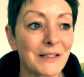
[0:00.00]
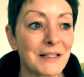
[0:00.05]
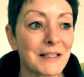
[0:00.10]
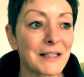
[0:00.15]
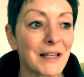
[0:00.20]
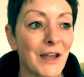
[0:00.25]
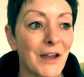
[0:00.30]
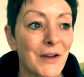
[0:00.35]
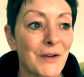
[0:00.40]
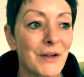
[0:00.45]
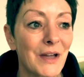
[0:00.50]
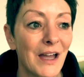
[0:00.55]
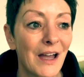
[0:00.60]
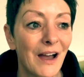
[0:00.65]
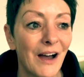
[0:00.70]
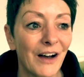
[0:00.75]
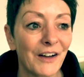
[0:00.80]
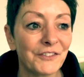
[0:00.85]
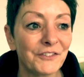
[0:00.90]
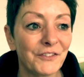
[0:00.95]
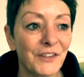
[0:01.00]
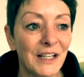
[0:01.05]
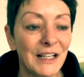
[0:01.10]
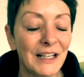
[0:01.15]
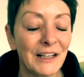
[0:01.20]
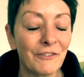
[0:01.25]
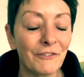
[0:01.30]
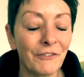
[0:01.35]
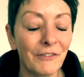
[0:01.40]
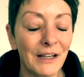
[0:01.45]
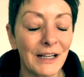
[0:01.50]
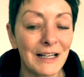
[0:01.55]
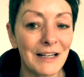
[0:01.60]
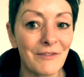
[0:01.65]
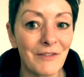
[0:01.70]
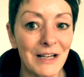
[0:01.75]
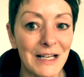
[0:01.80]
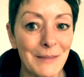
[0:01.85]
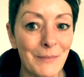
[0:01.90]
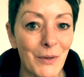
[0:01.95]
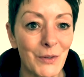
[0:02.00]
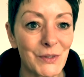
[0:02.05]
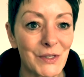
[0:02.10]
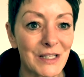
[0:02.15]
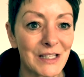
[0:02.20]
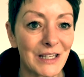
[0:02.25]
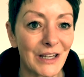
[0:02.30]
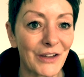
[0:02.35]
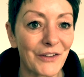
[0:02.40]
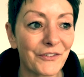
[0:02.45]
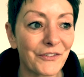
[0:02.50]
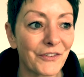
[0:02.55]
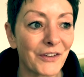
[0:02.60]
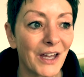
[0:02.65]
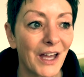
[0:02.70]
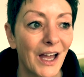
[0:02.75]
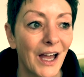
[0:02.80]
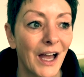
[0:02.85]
So I'm feeling really, really positive.